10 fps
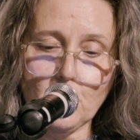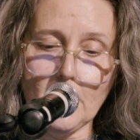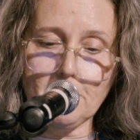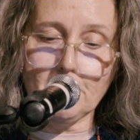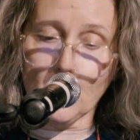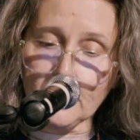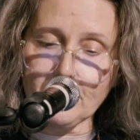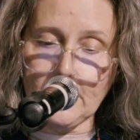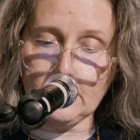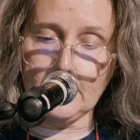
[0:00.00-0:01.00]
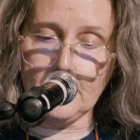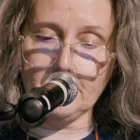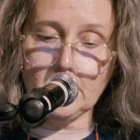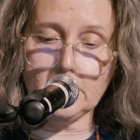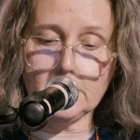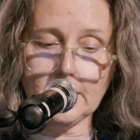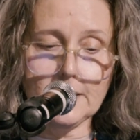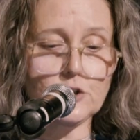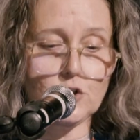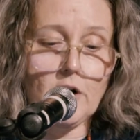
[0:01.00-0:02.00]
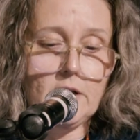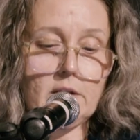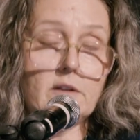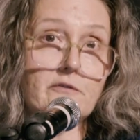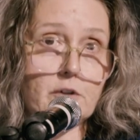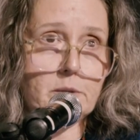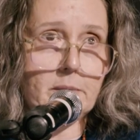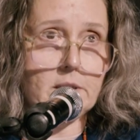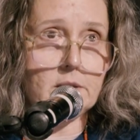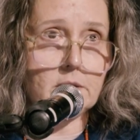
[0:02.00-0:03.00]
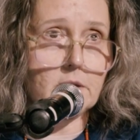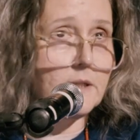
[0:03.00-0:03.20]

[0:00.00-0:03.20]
what motivated them to get started in the first place.